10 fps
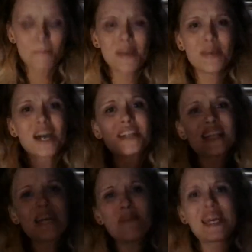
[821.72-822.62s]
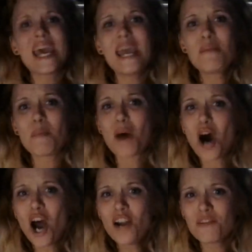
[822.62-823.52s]
Because it became a
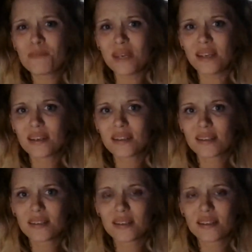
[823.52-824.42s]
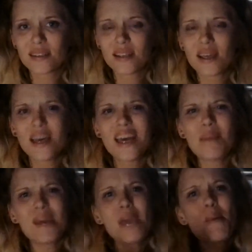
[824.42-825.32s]
part of me. It
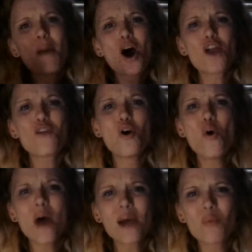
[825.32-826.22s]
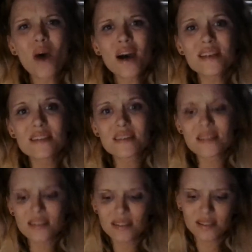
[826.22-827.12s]
became a part of who I
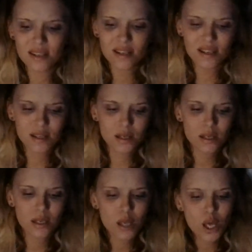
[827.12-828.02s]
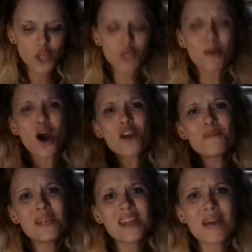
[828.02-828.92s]
was. The part of
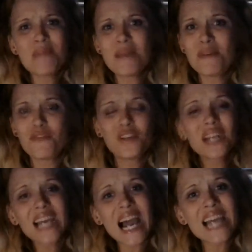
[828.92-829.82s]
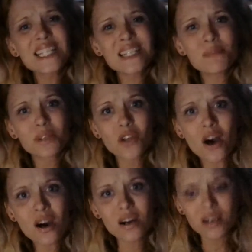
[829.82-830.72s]
me that made me feel like I didn't
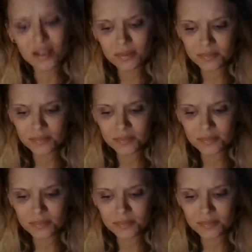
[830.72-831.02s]
belong.